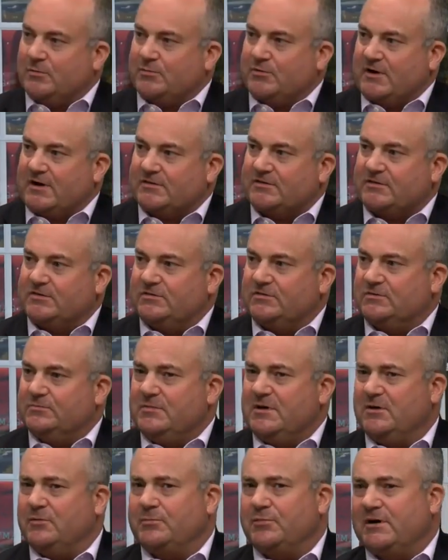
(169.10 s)
breast because the
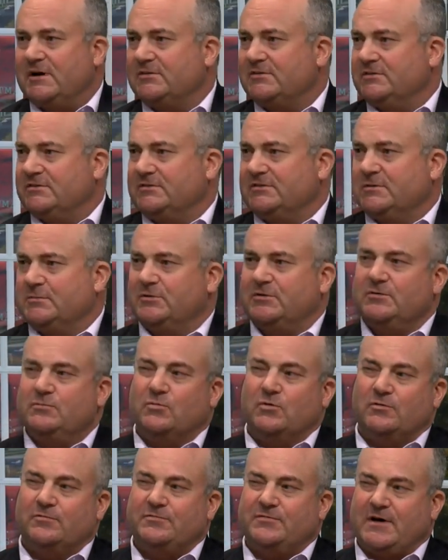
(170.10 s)
male breast is typically
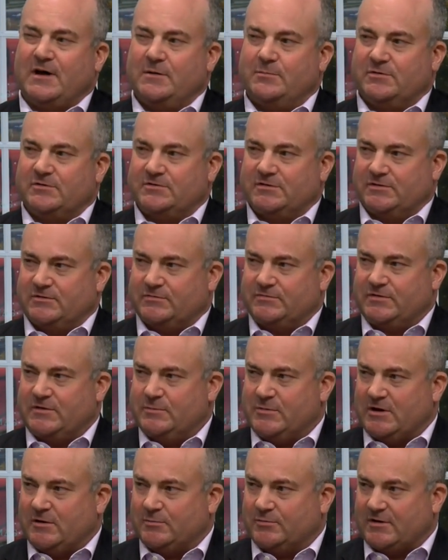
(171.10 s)
more fibrous than the
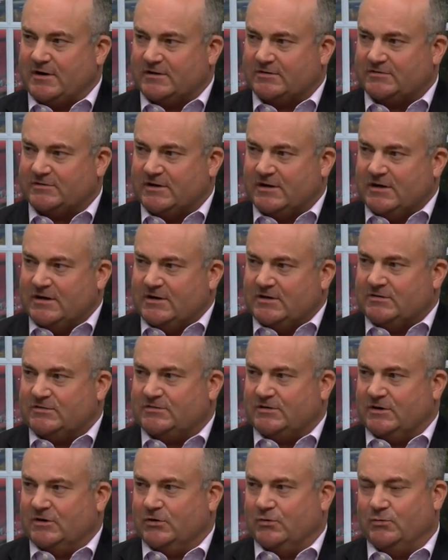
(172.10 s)
female breast.
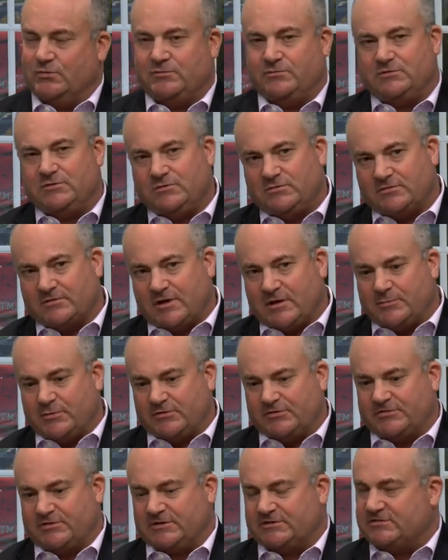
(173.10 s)
So we will use
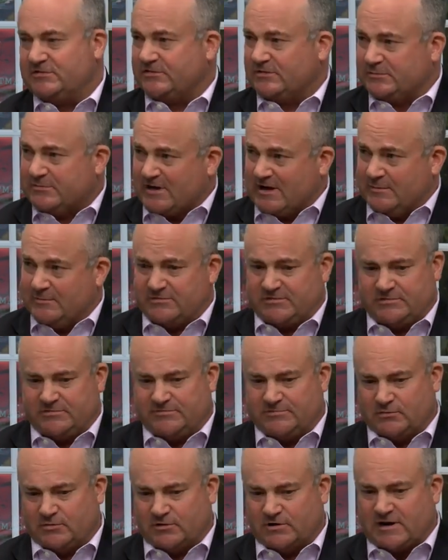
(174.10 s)
liposuction sometimes
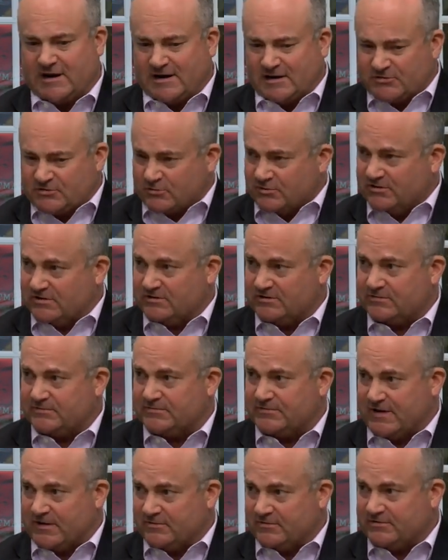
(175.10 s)
for contouring and to
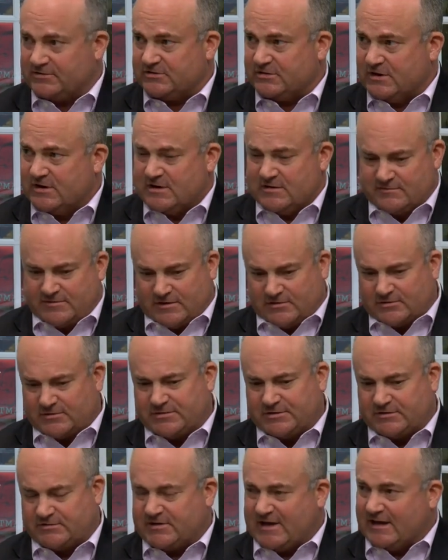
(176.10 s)
feather
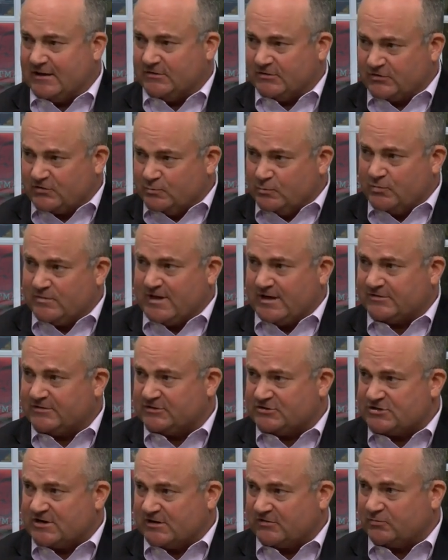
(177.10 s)
things out and smooth out the
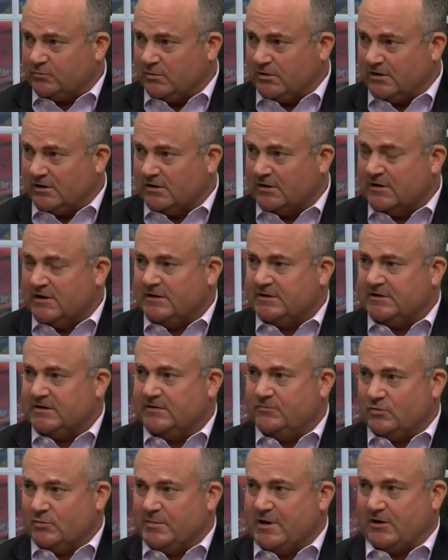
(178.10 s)
chest wall to
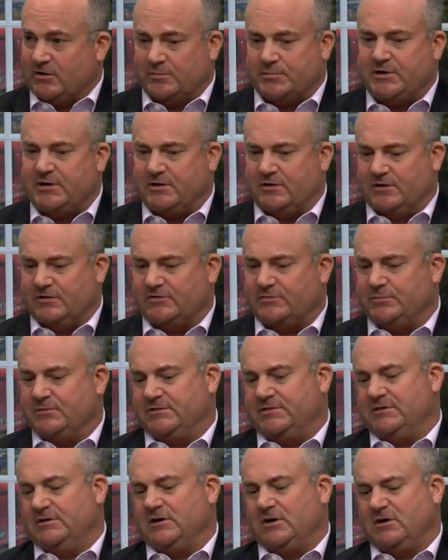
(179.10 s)
give you a better appearance.
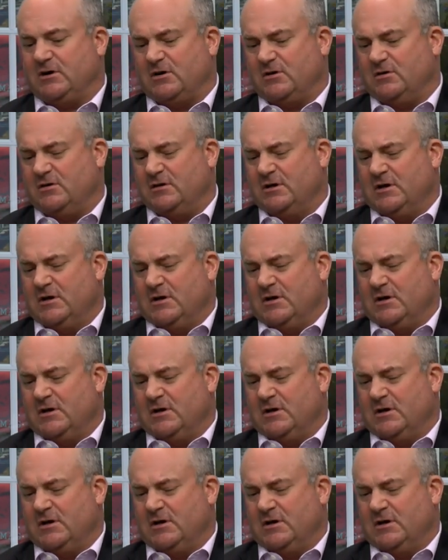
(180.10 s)
But the hard